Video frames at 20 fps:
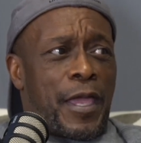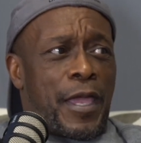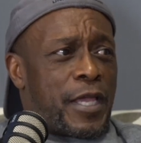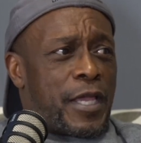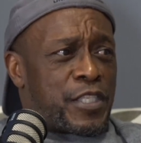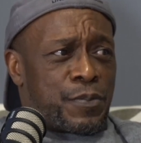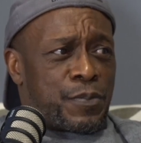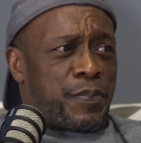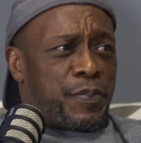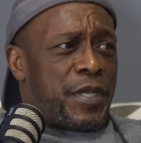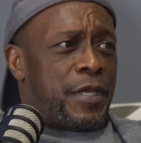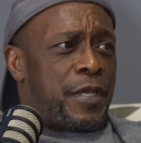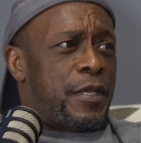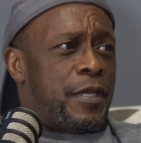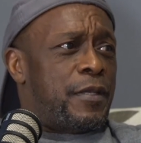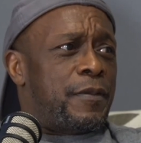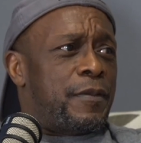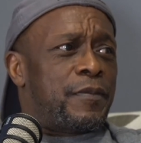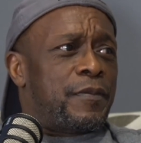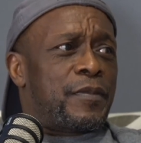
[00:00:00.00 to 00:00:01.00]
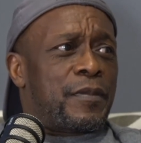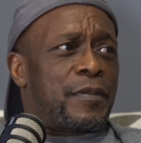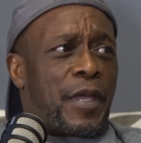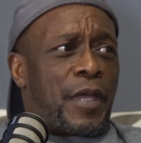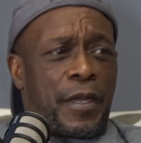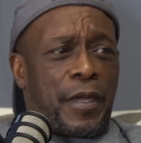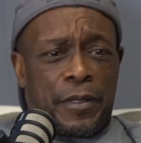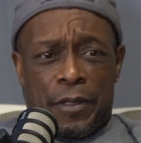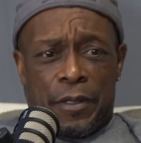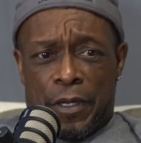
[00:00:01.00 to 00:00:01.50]
I had speed.
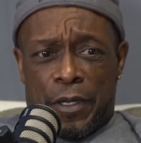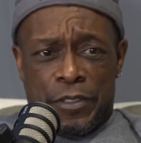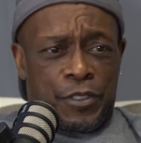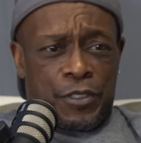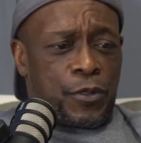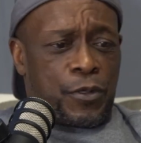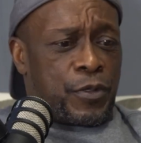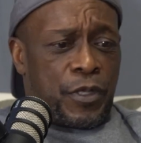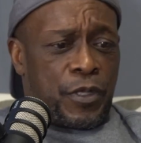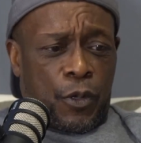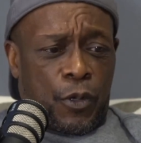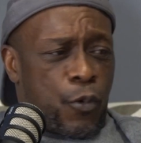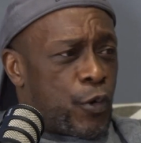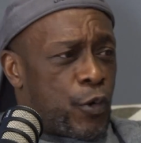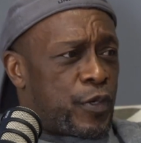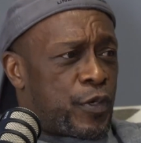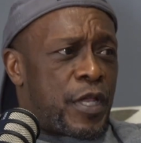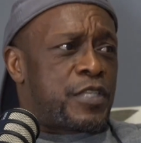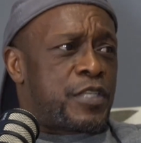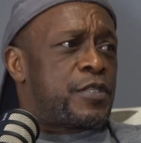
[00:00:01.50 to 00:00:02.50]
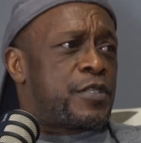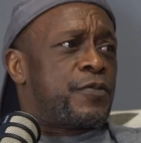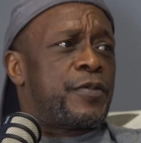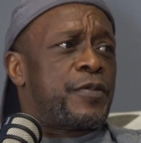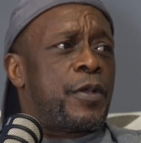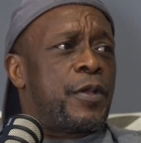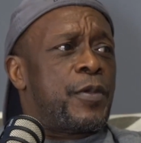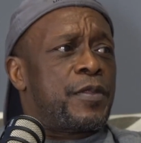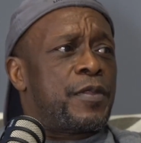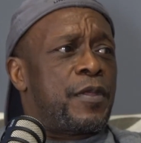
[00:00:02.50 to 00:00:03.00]
I had agility, the coordination,
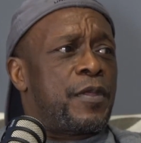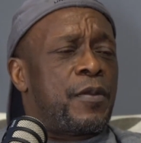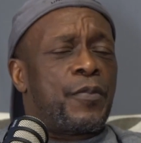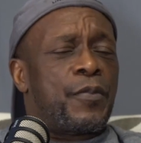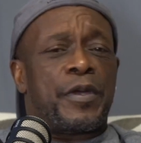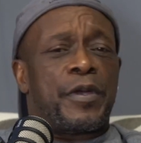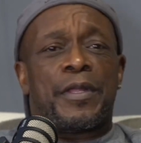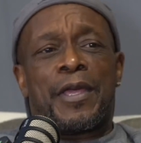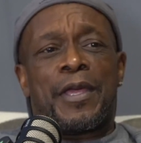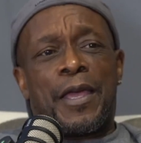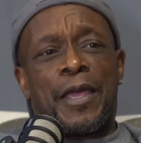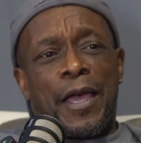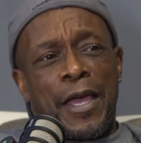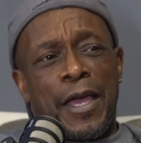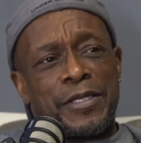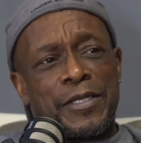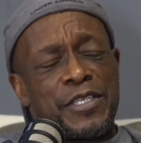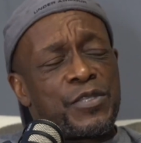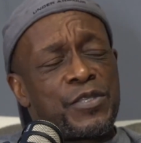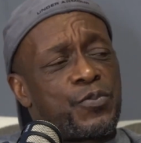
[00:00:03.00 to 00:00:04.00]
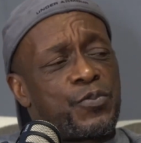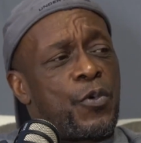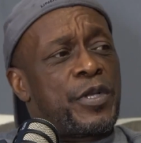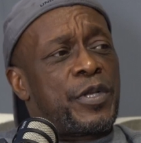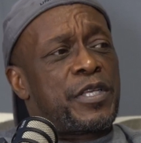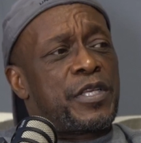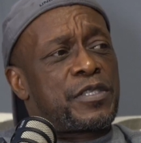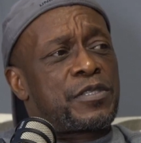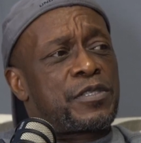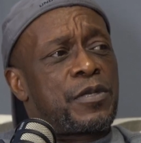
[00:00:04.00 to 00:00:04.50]
and everything. But I just
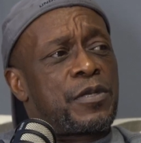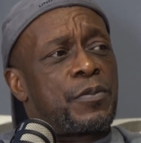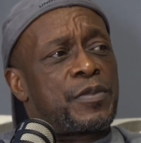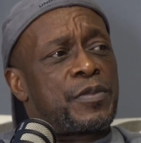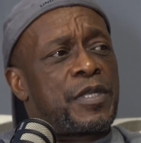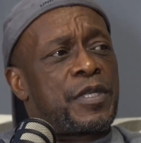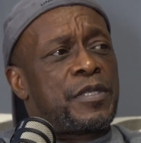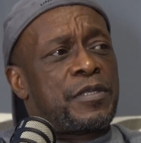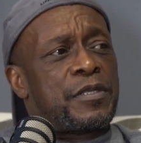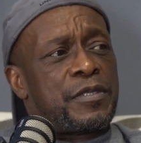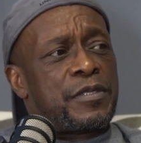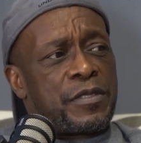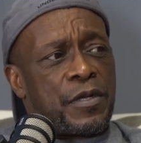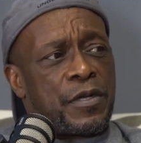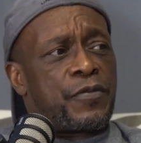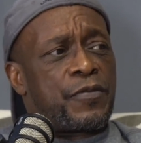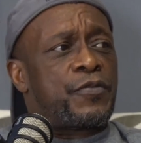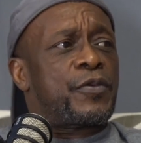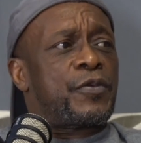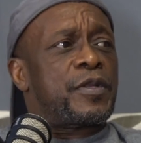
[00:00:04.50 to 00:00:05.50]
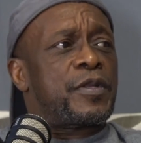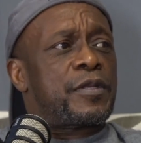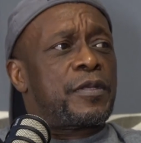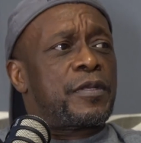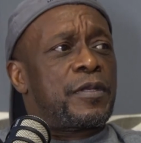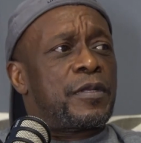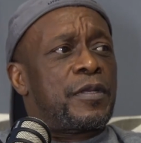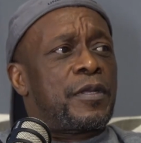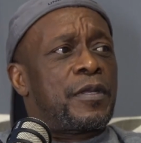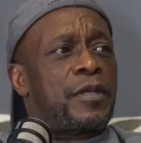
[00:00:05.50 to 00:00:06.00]
wanted something different.
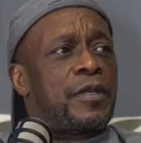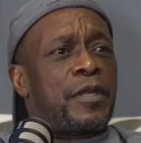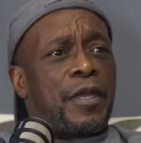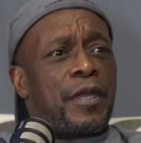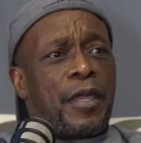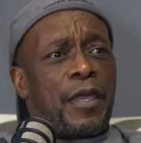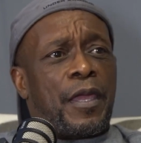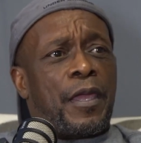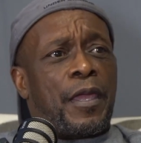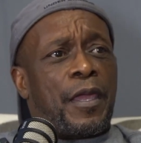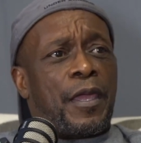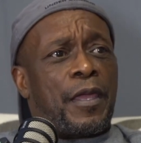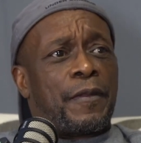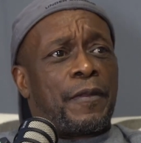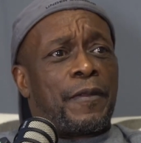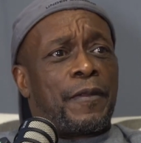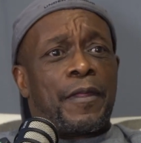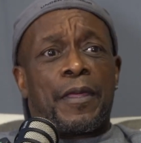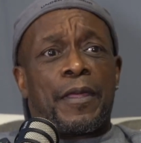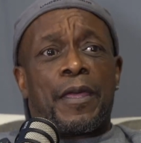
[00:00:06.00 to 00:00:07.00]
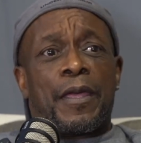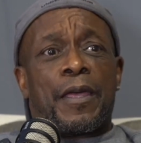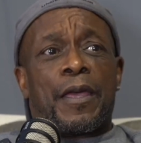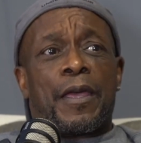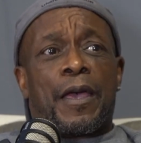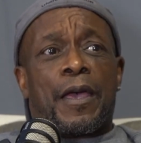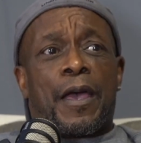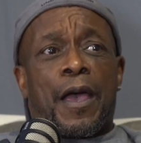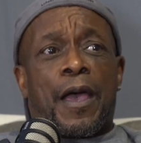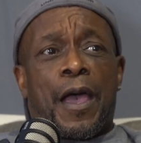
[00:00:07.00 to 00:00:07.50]
And
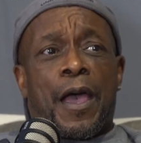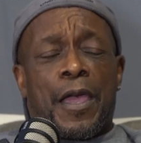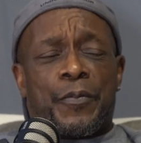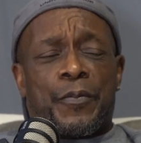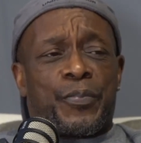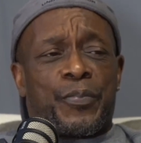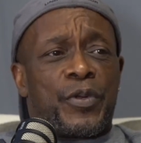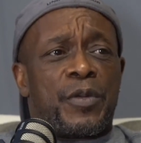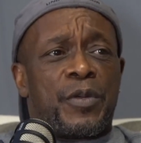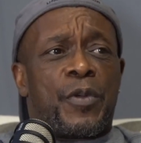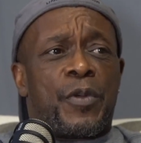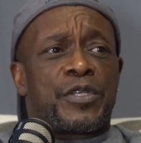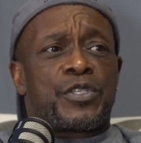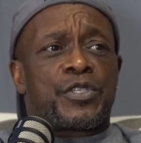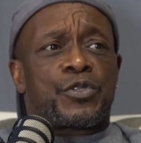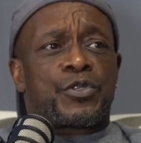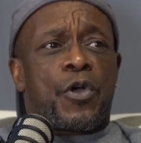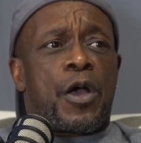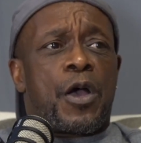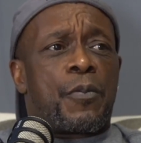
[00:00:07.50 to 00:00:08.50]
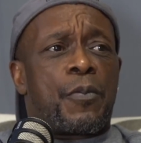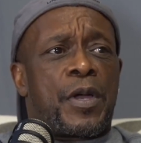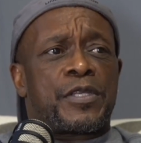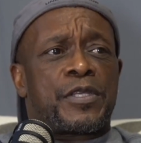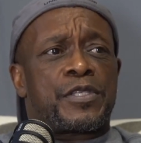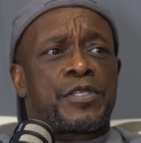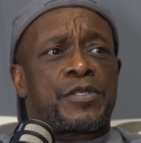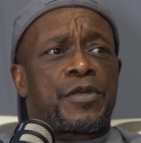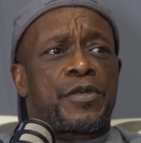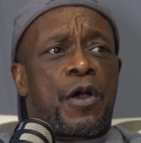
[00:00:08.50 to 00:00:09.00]
I pretty much taught
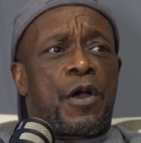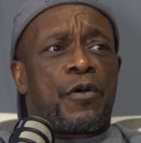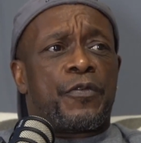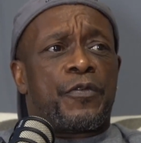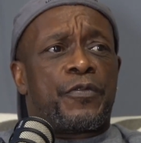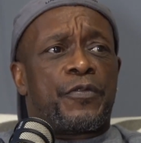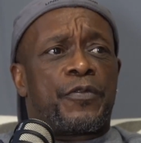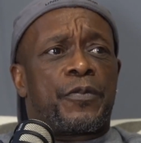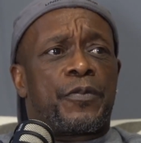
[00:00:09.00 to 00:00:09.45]
myself